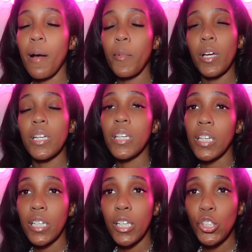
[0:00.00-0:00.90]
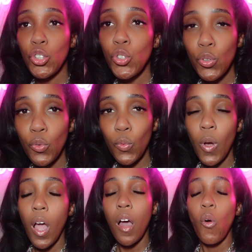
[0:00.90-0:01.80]
I'm going to get into
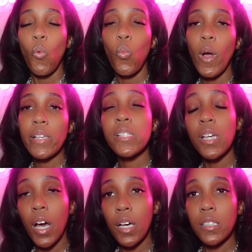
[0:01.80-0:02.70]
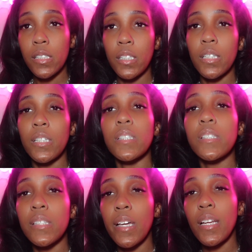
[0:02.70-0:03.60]
Wisconsin
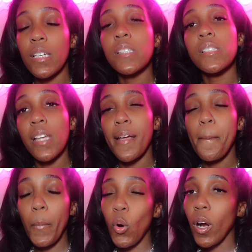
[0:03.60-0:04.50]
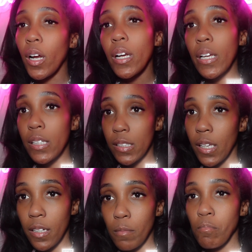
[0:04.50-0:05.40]
Aesthetic State Board
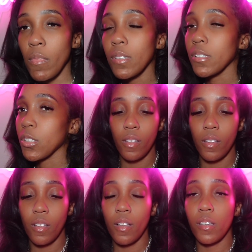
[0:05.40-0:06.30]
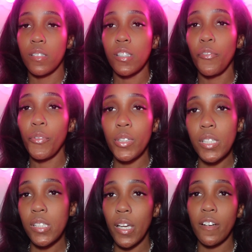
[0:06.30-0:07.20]
exam. So for the
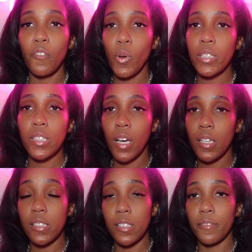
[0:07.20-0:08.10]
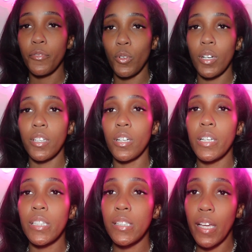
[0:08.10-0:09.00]
state of Wisconsin, for your
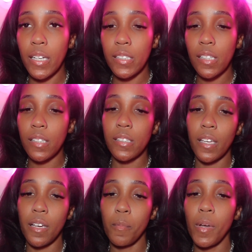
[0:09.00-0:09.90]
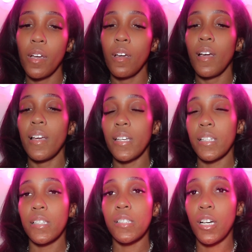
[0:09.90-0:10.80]
aesthetics exam, it
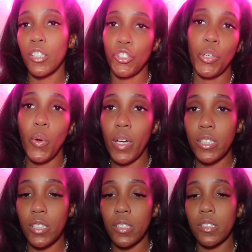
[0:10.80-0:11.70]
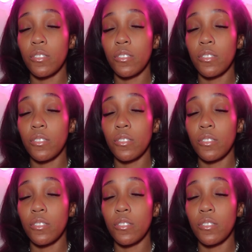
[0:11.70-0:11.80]
is 100 questions.